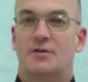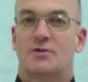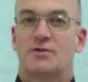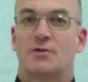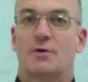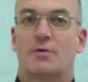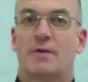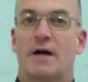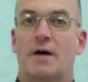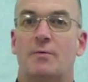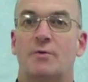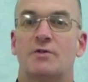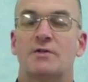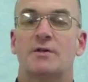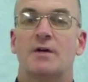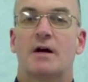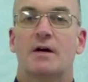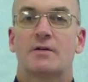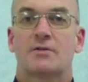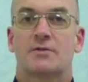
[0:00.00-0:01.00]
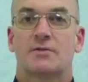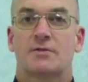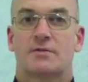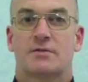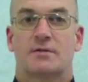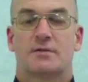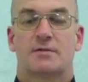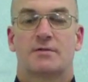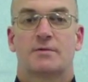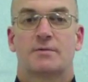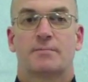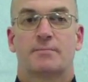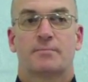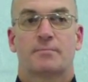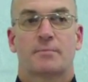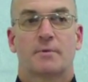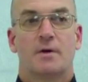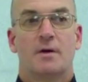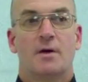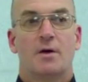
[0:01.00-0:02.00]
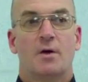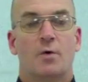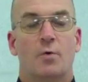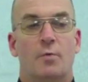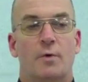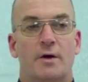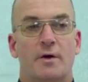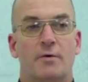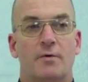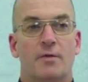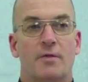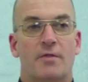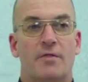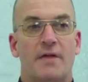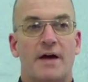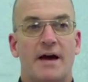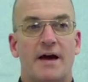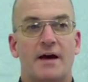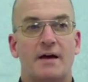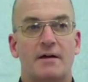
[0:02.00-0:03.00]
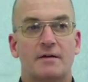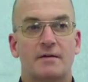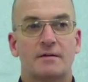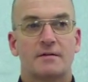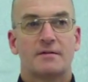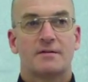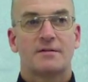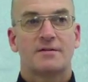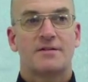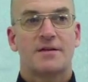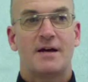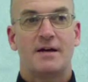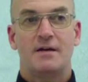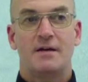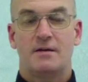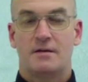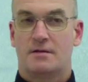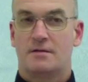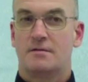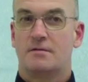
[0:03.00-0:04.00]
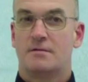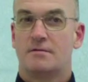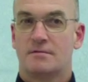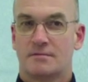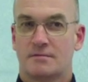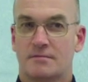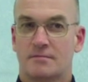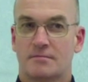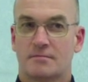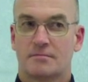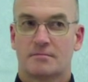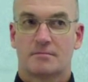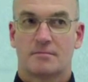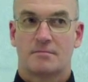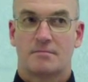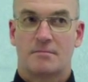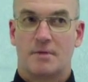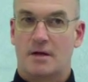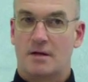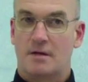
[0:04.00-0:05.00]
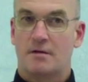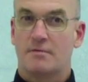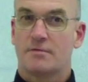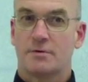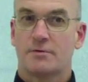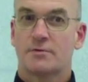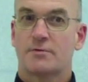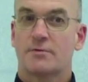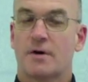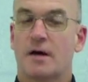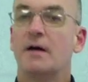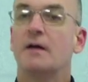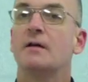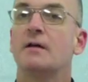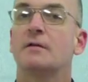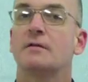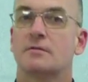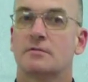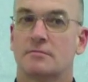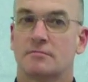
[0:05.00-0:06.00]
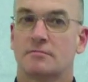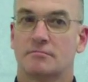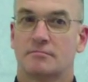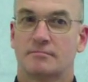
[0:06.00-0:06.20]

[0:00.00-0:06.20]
So that was Gnosticism. Well, that tainted many of those writings.